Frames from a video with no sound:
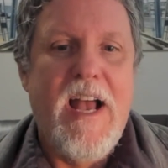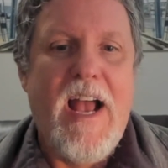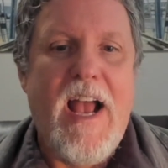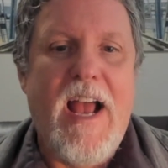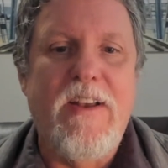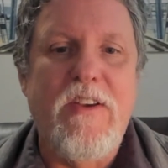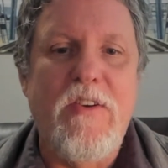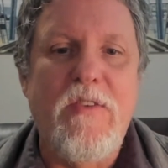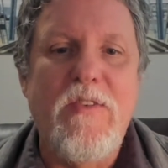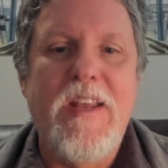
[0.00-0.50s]

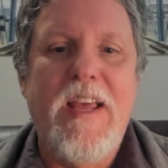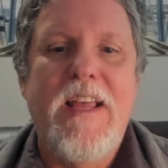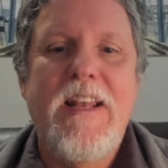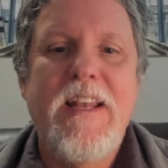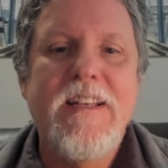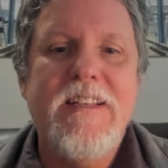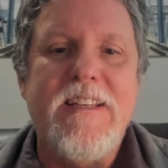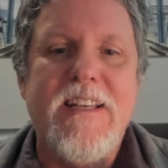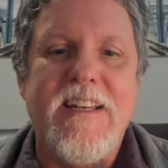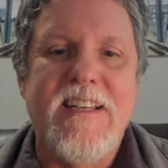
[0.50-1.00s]
and you
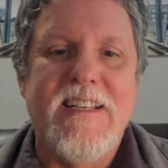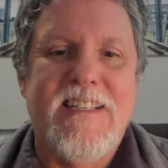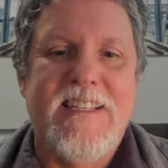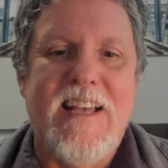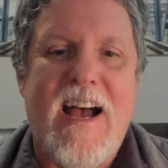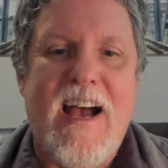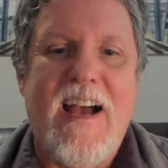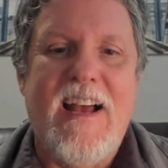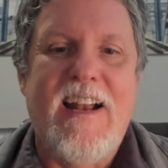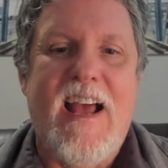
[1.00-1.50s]
needed to
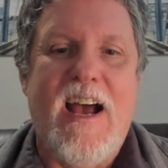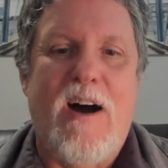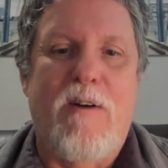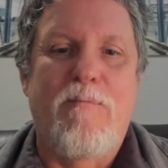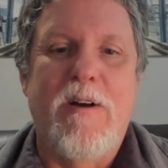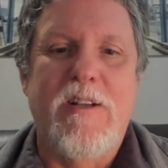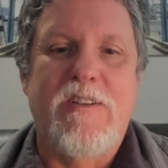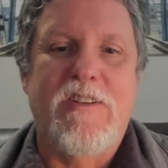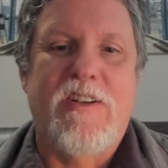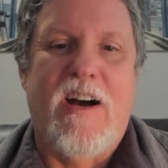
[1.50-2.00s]
decide how
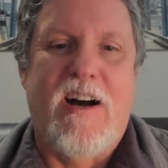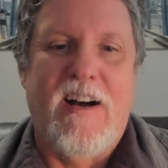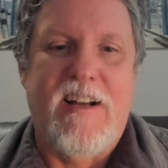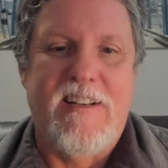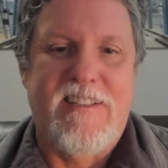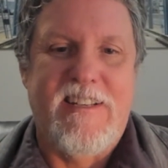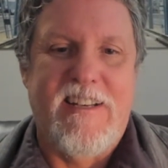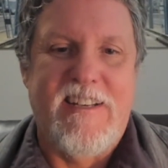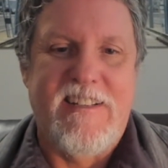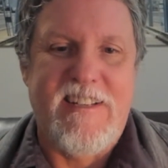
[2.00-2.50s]
much
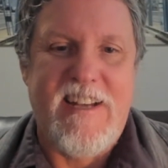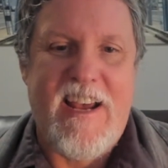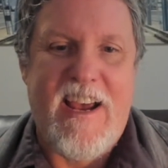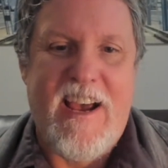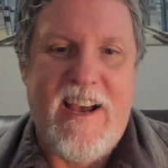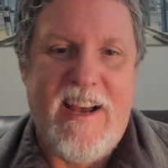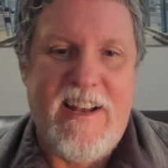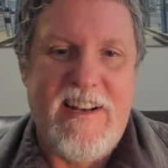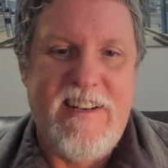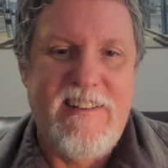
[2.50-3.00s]
content to
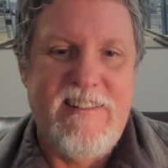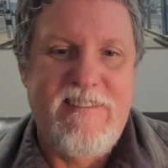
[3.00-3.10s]
add?